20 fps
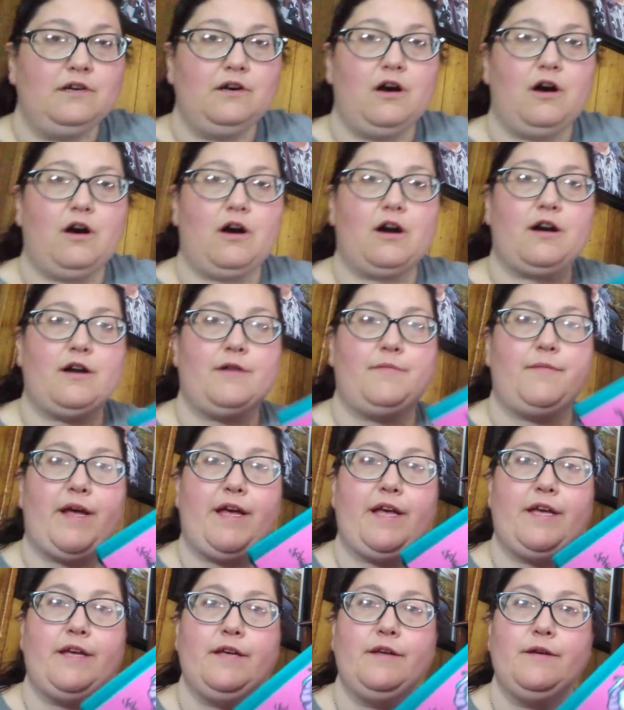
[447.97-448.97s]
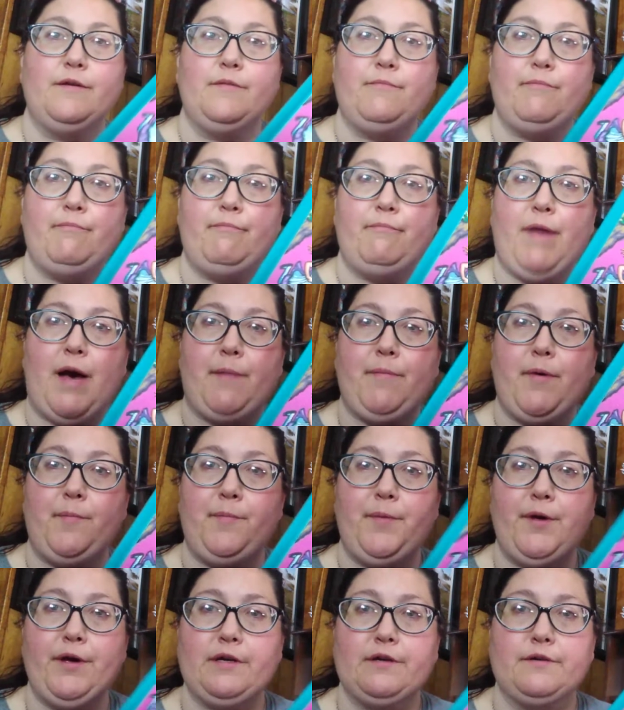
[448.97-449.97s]
are my pop-up
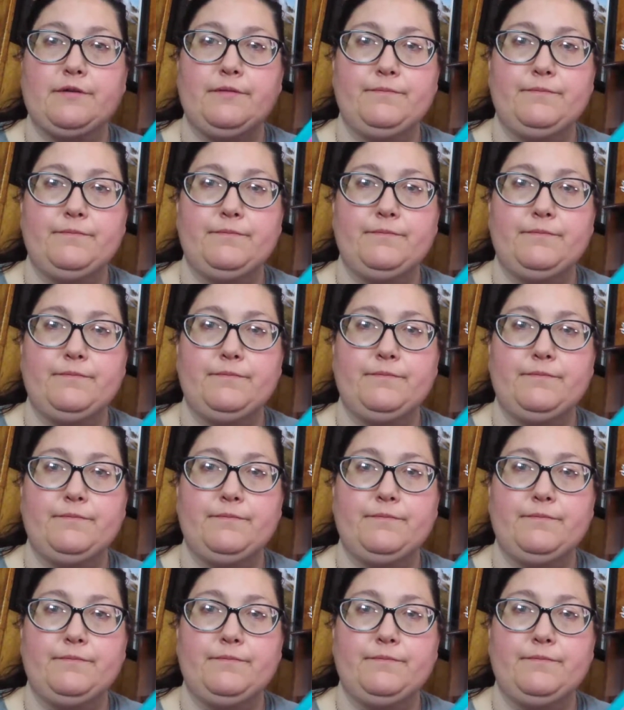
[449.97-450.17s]
book.